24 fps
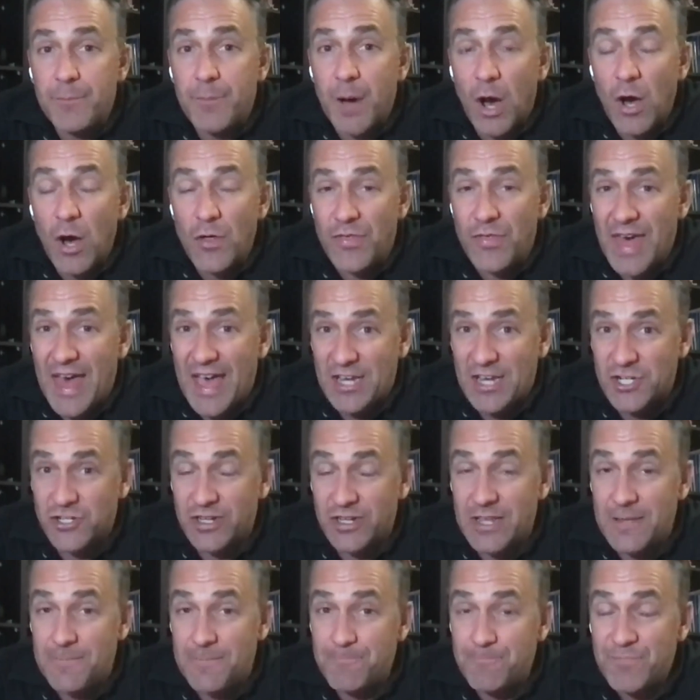of both,
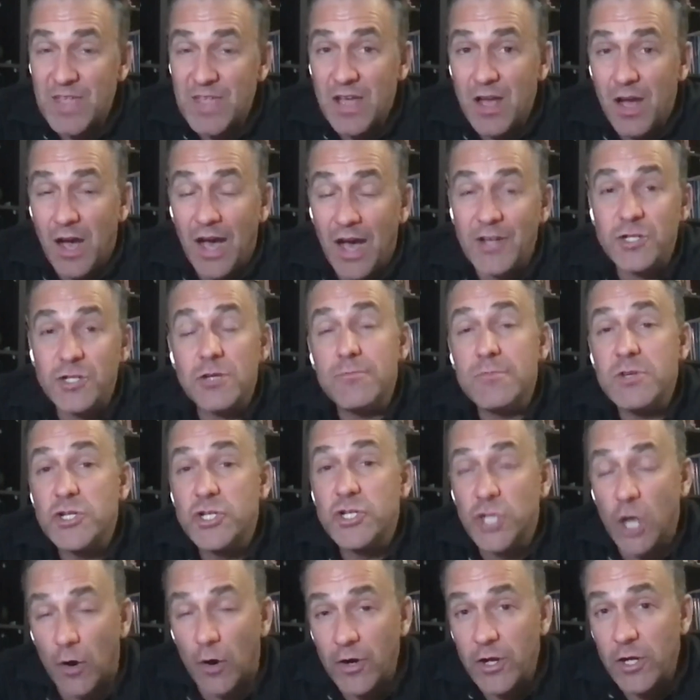actually. I do
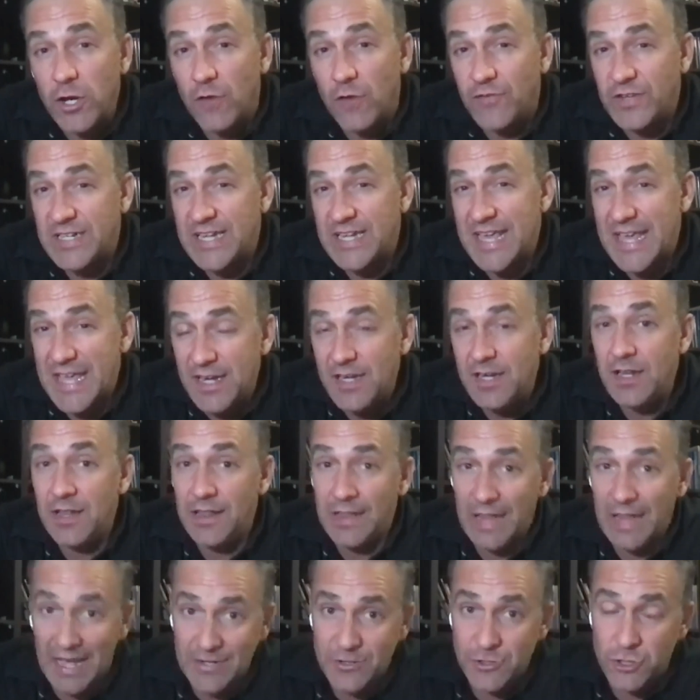majority of it in
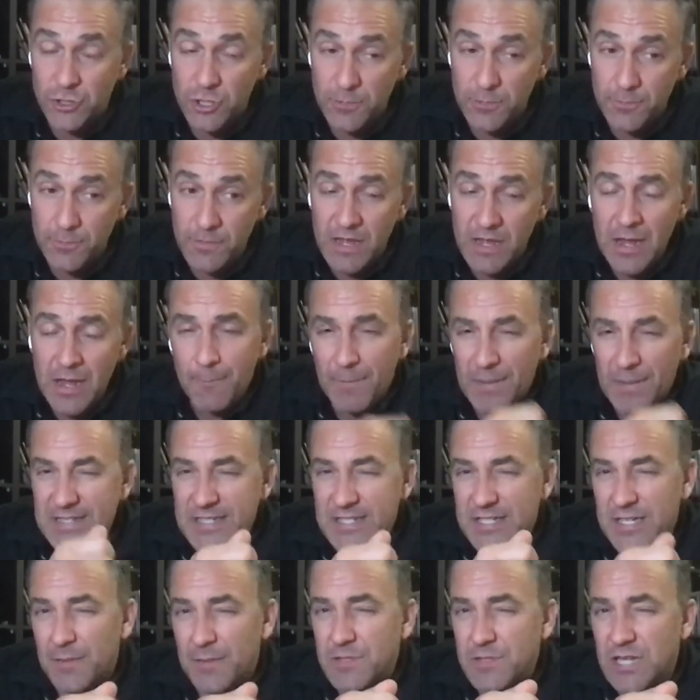Lightroom, but
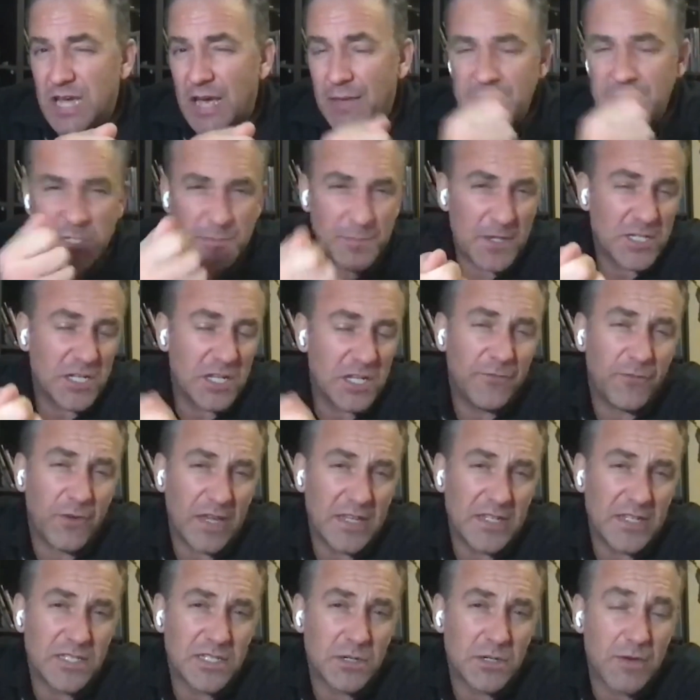sometimes, especially
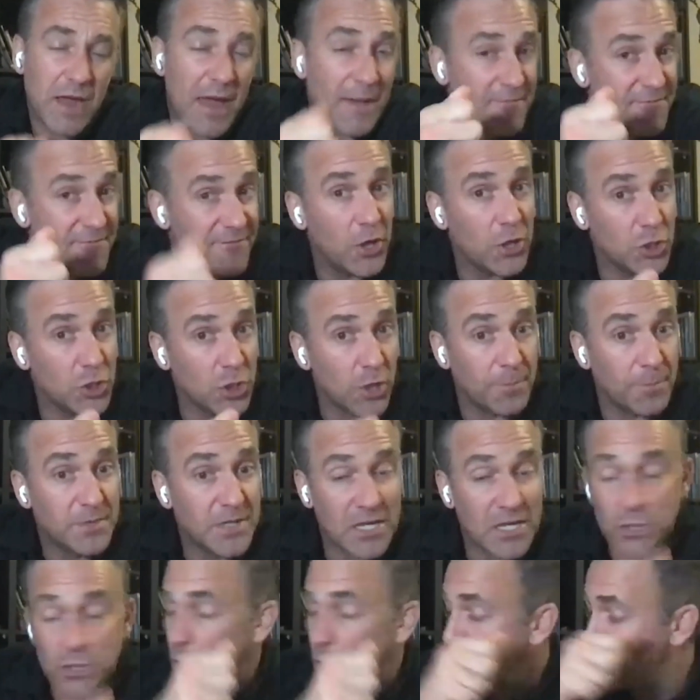for Instagram, Photoshop
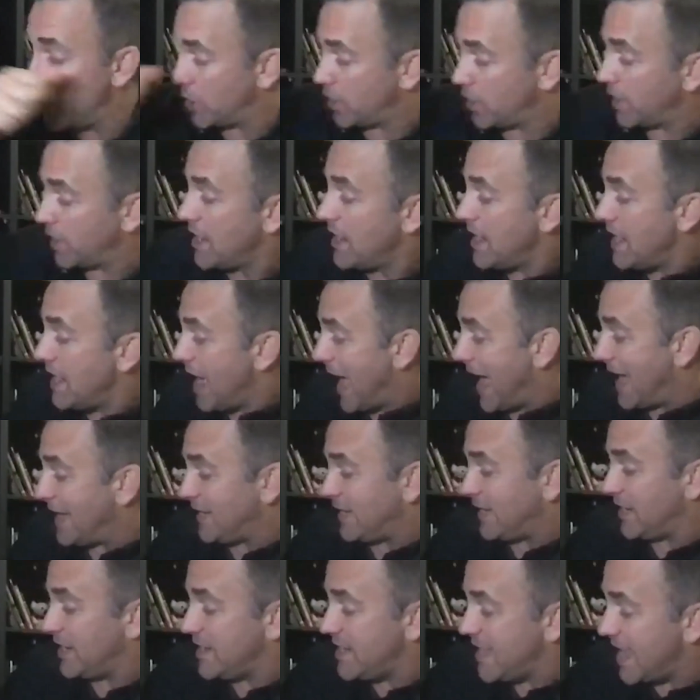does work.
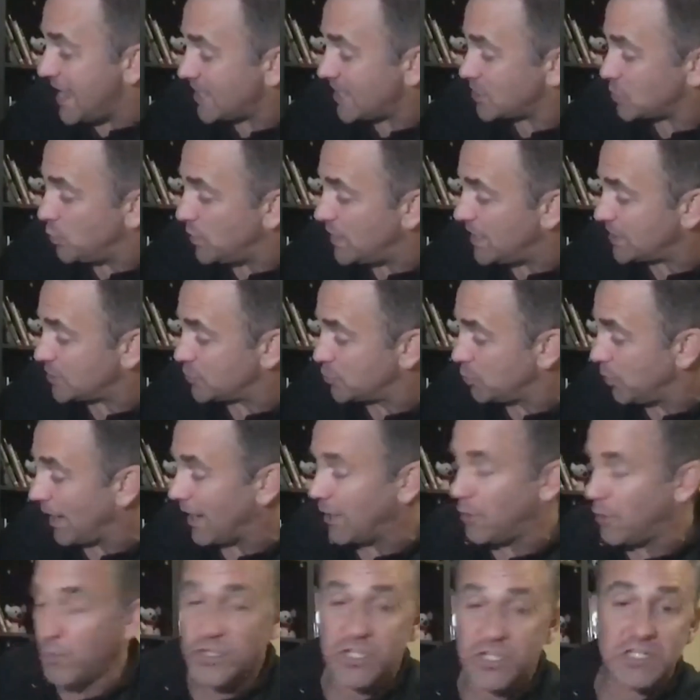And in next week's
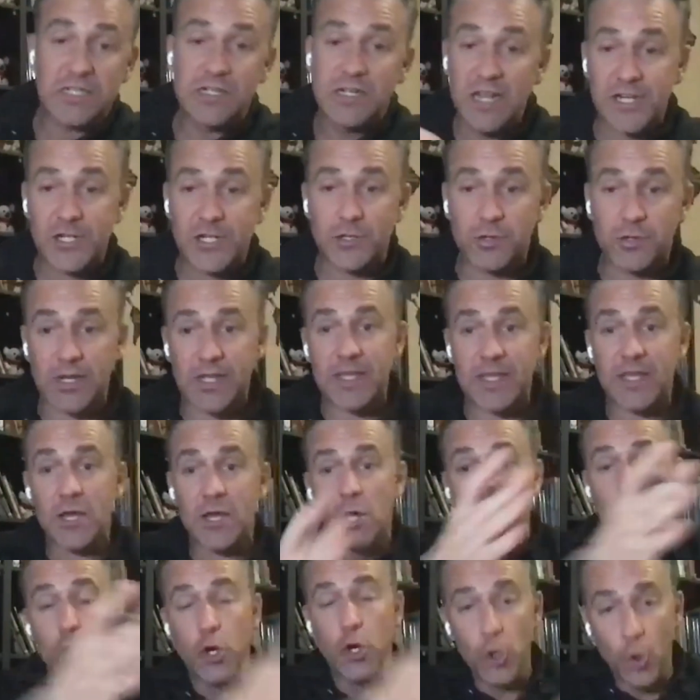one, which is literally
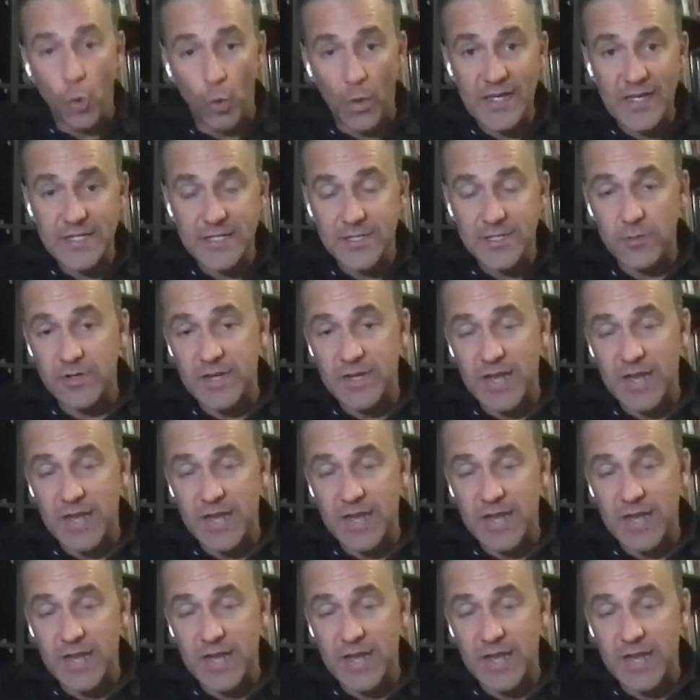noise